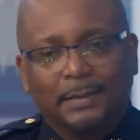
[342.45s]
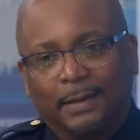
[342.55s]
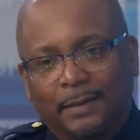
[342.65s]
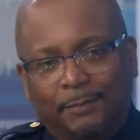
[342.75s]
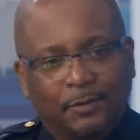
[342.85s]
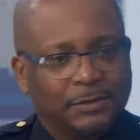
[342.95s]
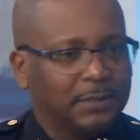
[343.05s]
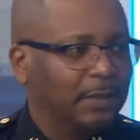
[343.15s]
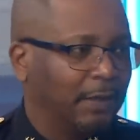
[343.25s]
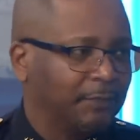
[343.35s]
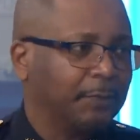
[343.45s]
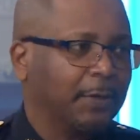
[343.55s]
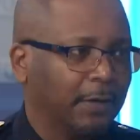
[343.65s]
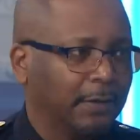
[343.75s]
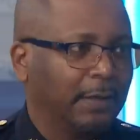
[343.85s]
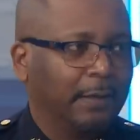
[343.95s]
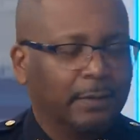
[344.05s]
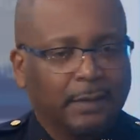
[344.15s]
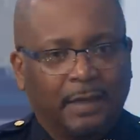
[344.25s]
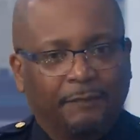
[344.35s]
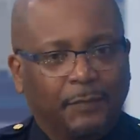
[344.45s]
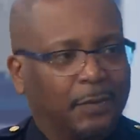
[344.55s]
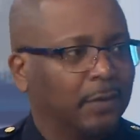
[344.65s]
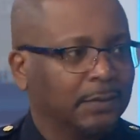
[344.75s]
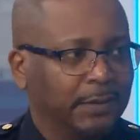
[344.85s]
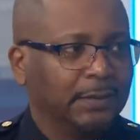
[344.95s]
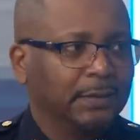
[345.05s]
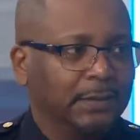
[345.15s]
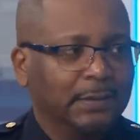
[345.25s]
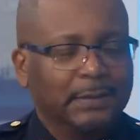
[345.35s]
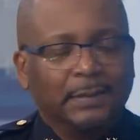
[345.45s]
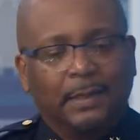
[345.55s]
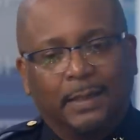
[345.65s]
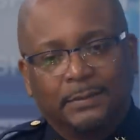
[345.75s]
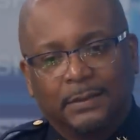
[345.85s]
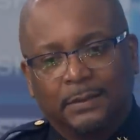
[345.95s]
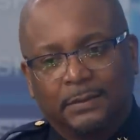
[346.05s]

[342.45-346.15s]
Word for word: Uh, that person's going to have to park, and they're going to have to park legally uh, to,